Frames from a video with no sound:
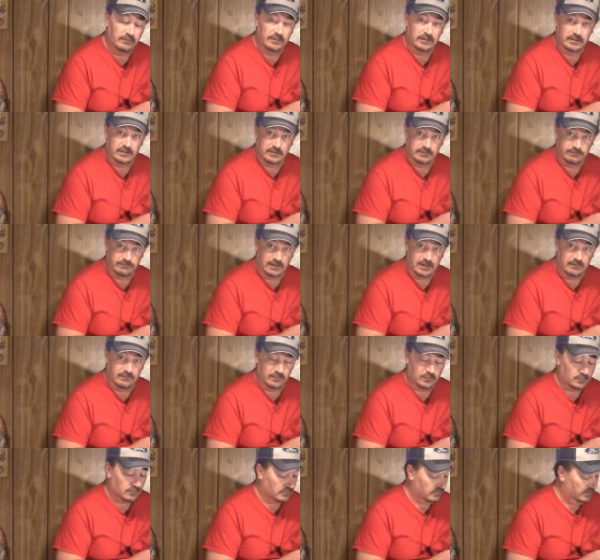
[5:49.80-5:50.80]
and a, five
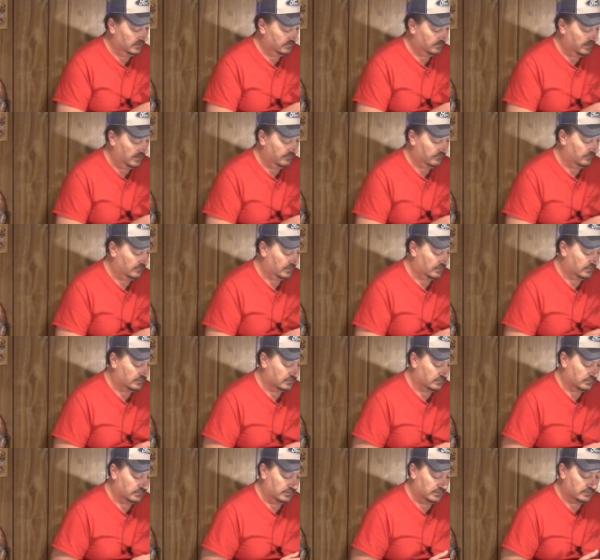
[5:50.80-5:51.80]
and a quarter inch bay for my
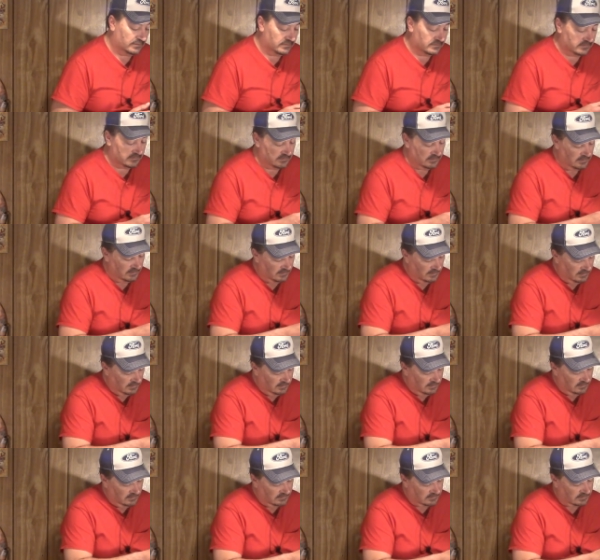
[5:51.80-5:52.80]
card reader.
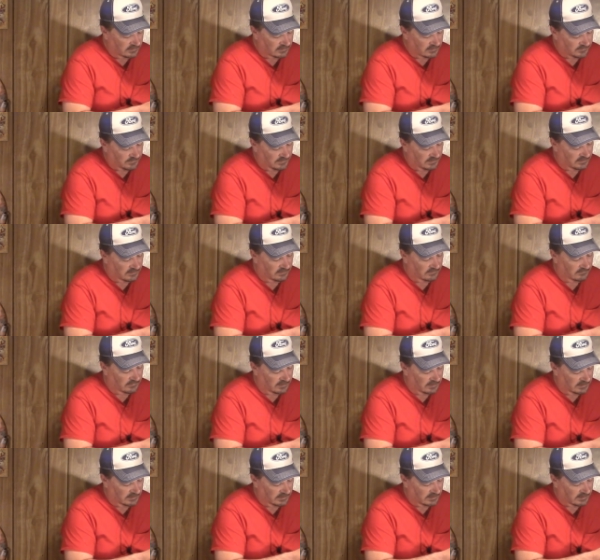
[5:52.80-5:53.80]
Instead of spending the
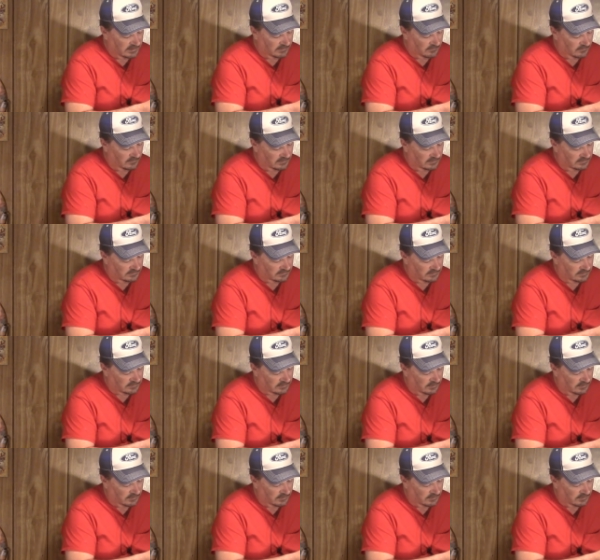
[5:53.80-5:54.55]
money and getting one that runs